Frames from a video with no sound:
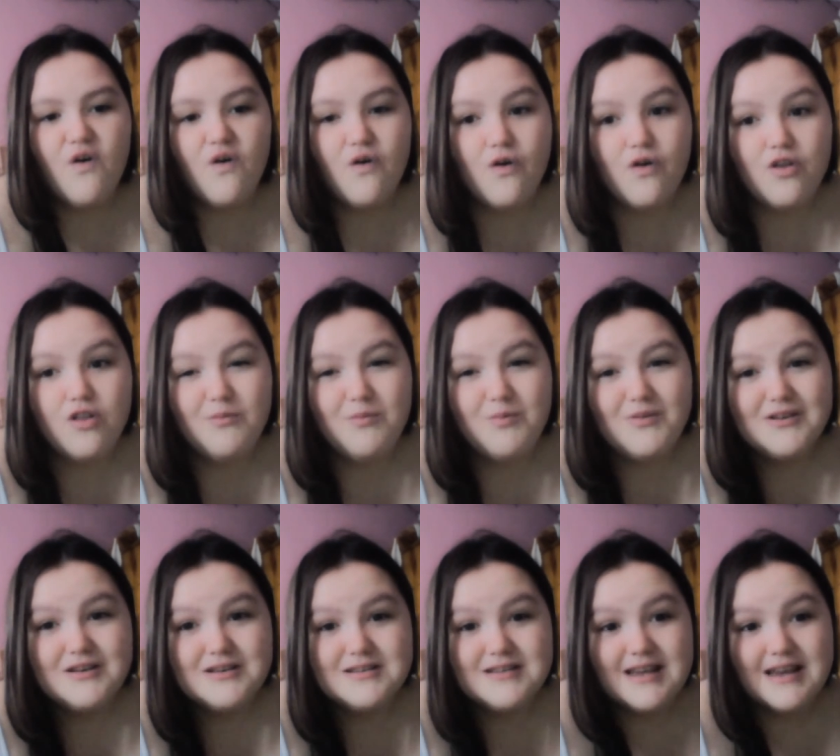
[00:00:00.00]
all the
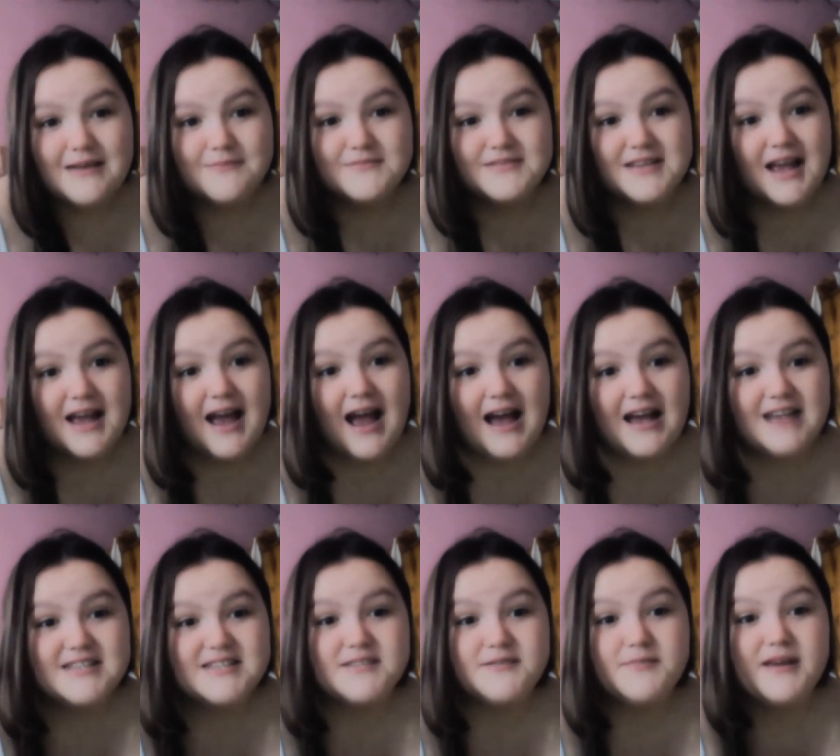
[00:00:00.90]
boys' names
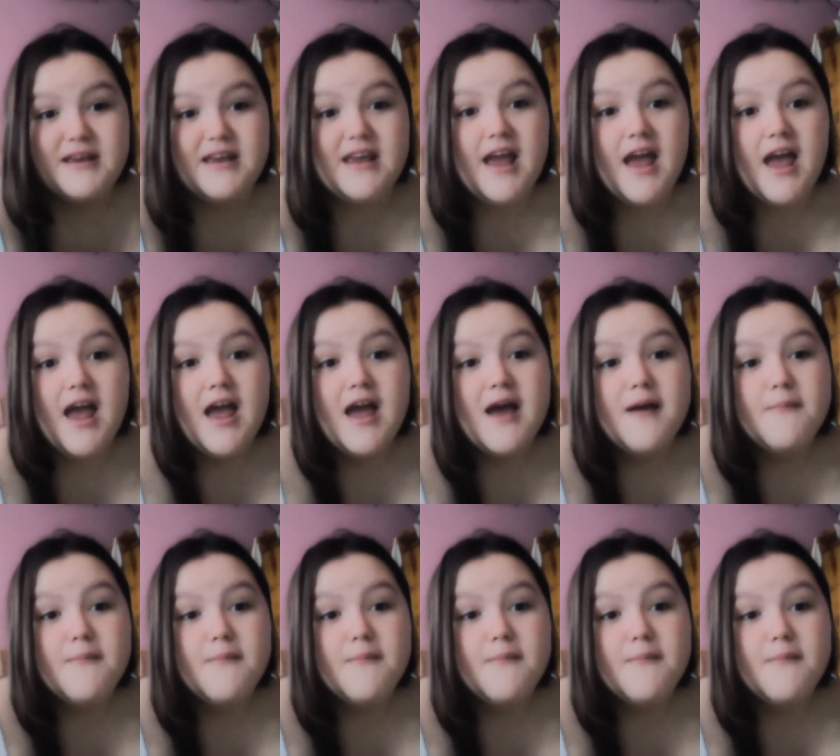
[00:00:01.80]
has to be